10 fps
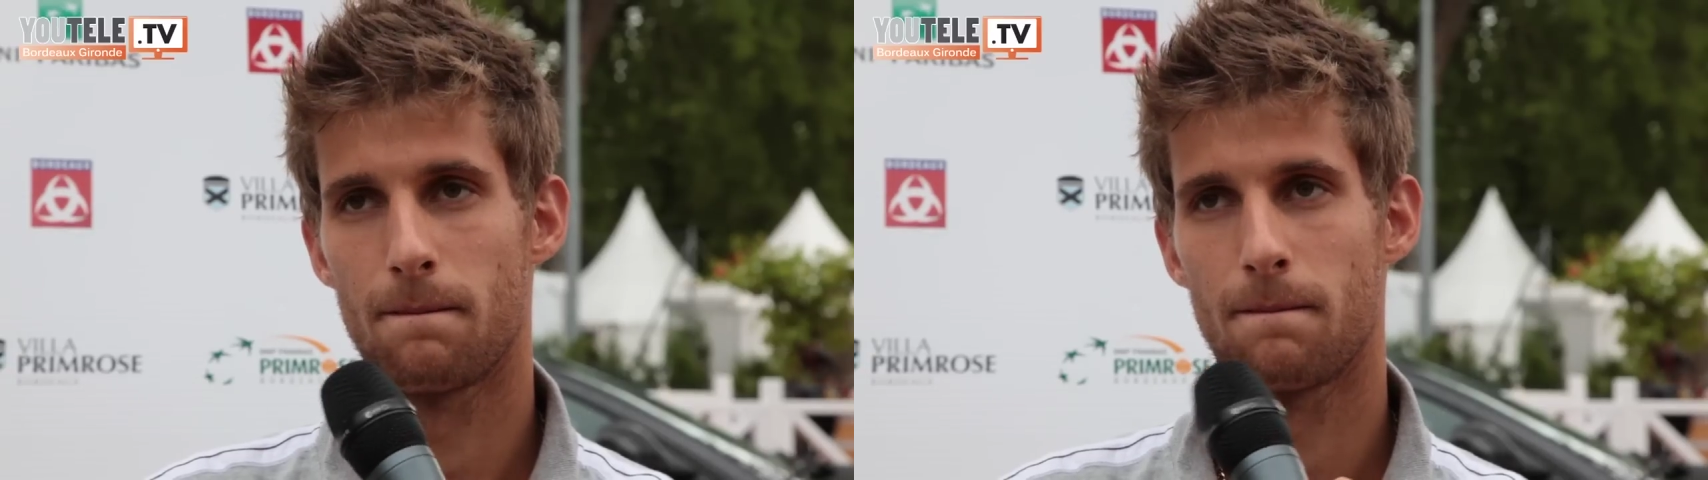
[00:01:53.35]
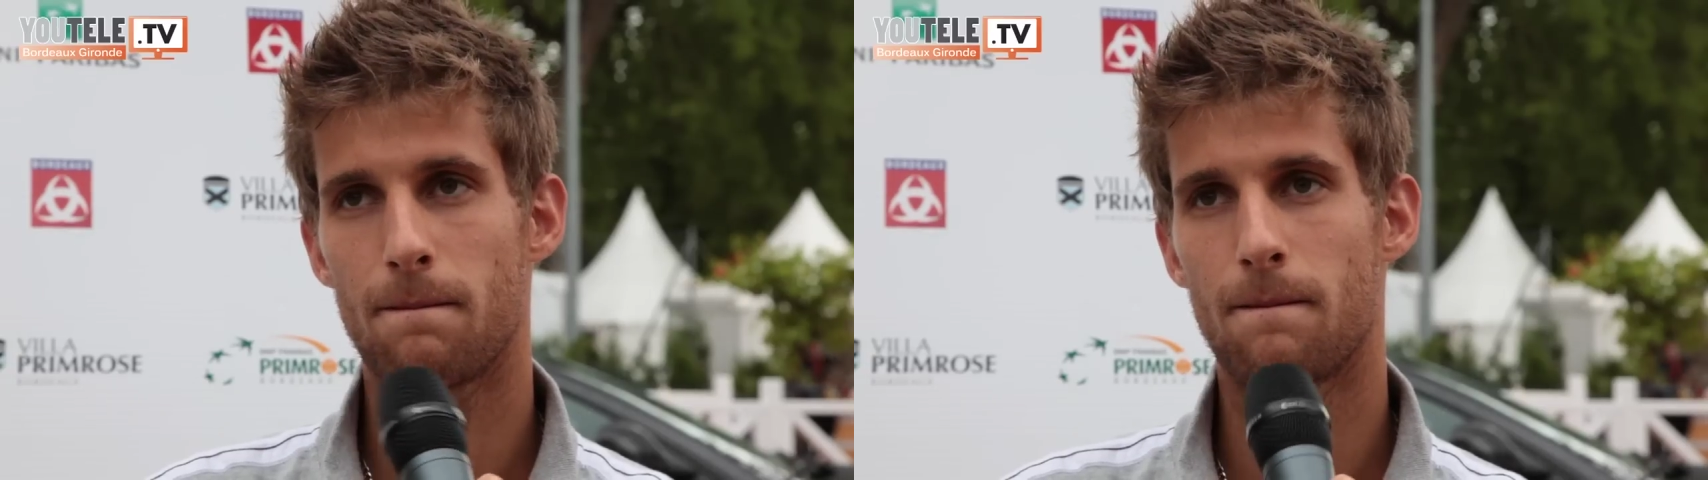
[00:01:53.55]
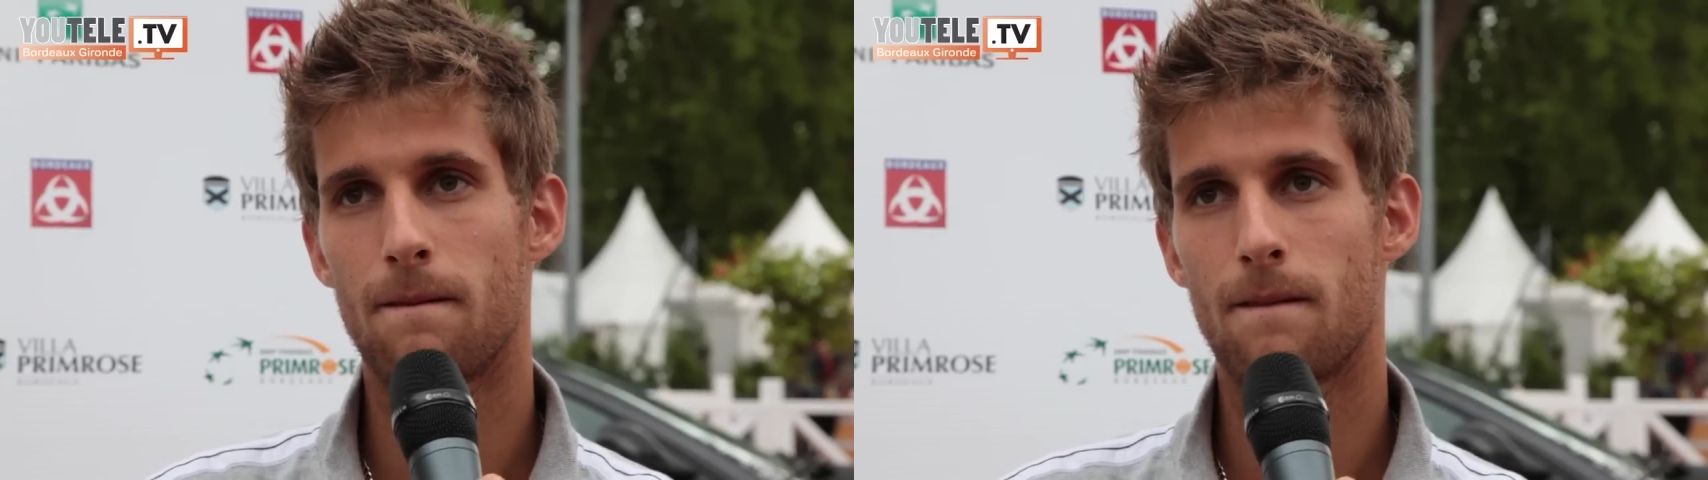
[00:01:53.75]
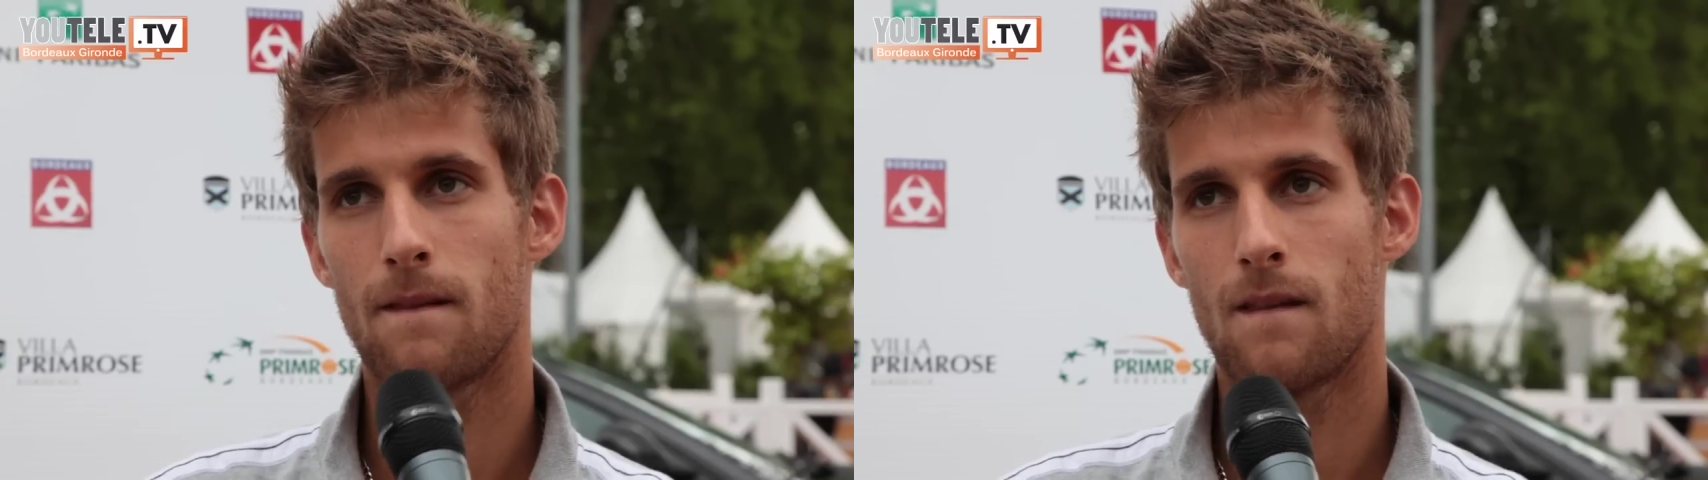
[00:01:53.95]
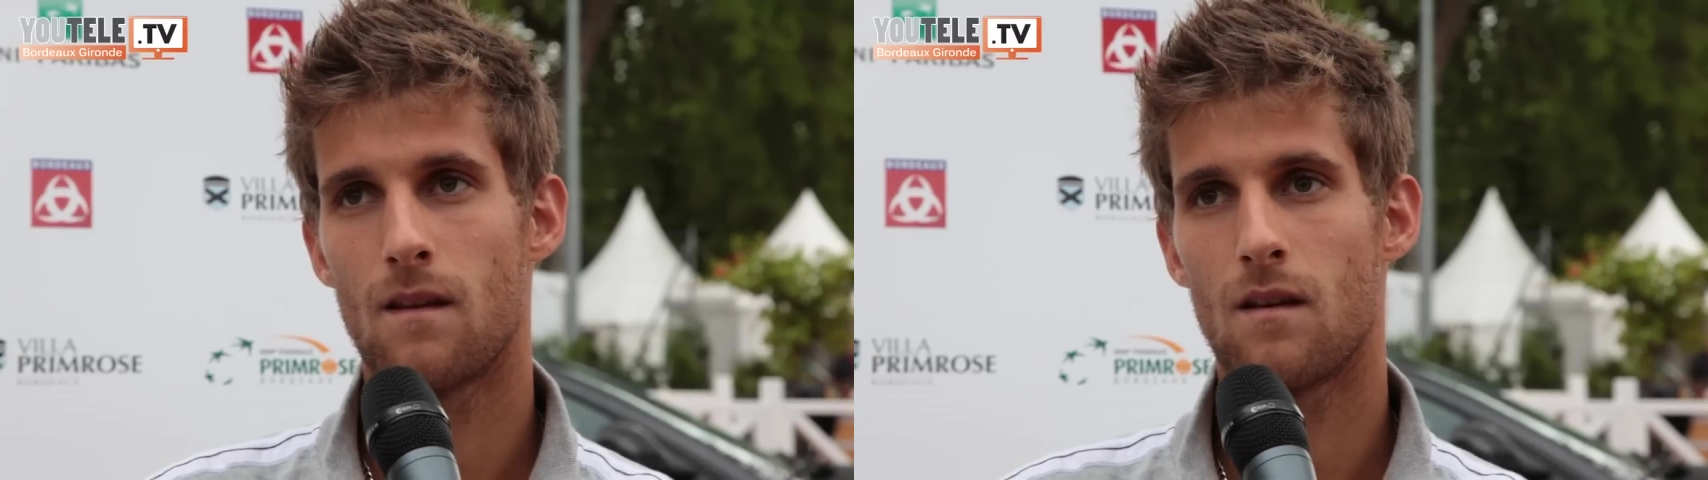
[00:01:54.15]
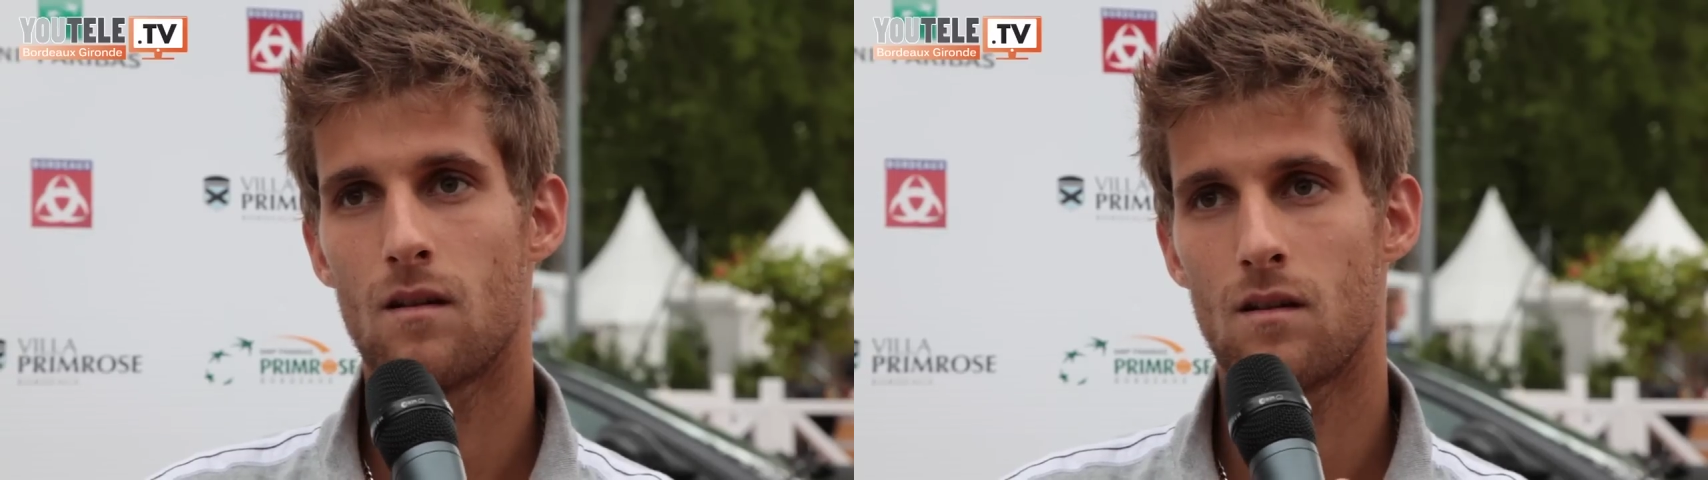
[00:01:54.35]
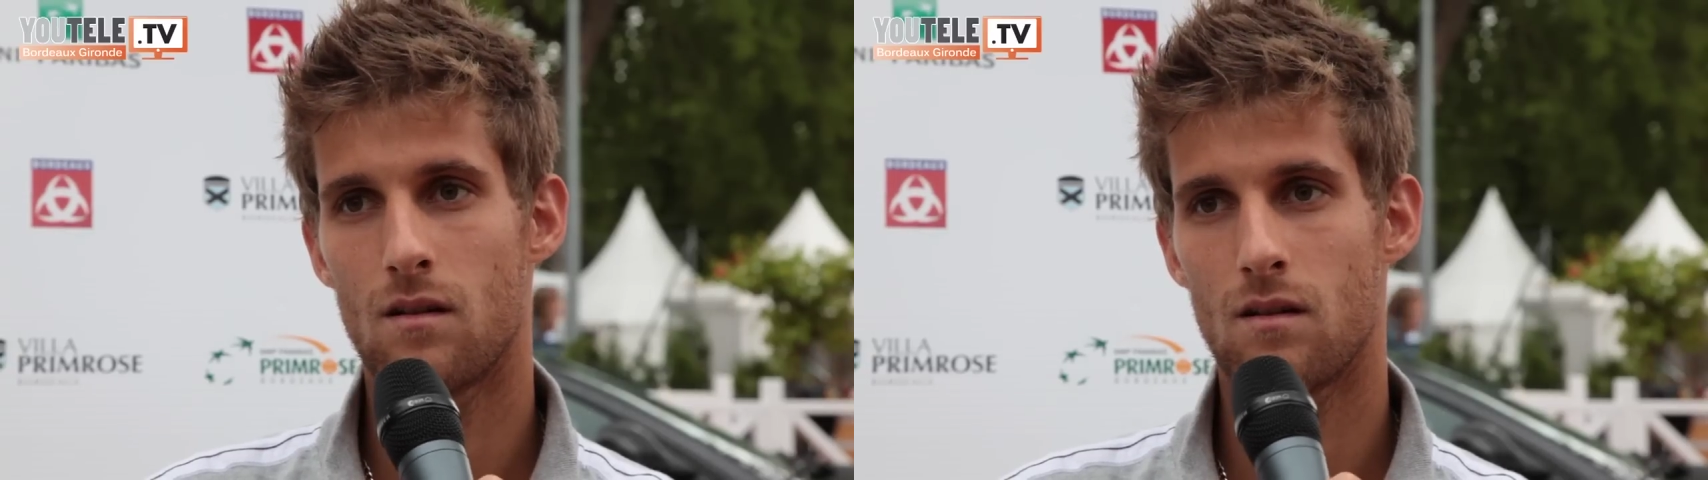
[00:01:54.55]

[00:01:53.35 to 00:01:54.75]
to play again? And...